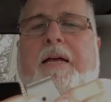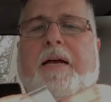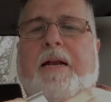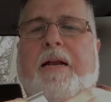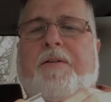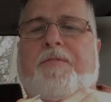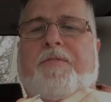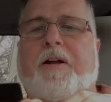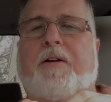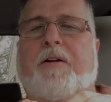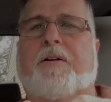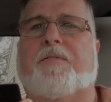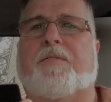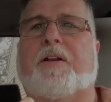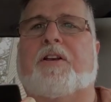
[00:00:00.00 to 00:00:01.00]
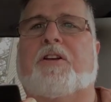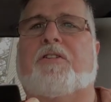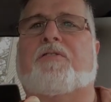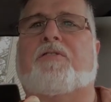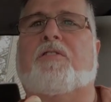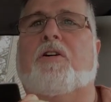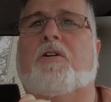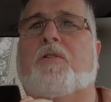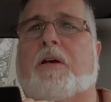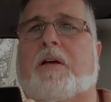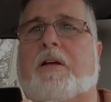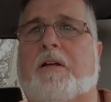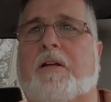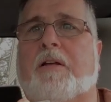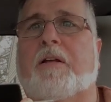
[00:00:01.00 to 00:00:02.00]
And I figured if I just glued it,
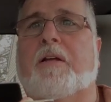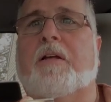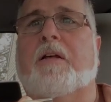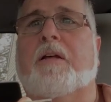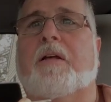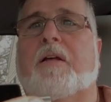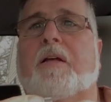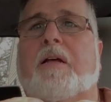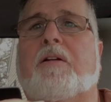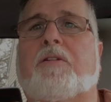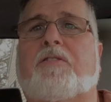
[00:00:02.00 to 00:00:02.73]
it'll